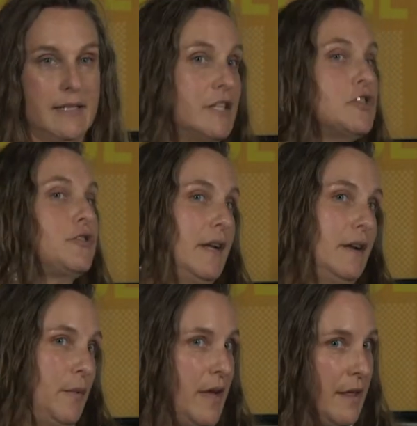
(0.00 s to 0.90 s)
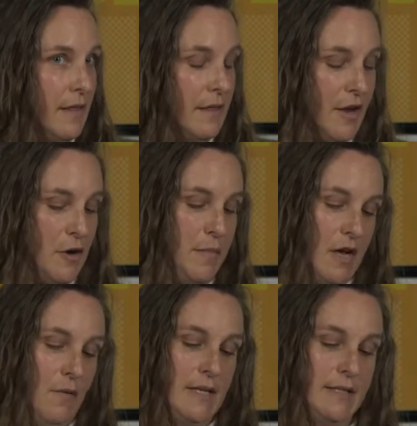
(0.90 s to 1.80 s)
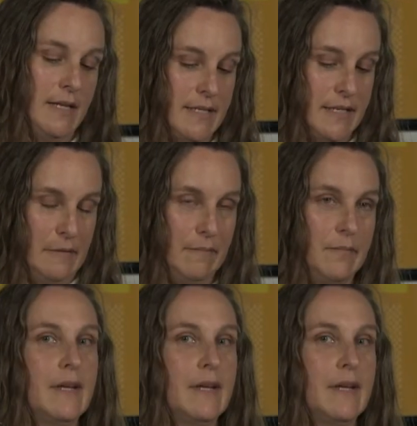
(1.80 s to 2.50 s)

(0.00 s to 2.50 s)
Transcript: integrated with their POS system.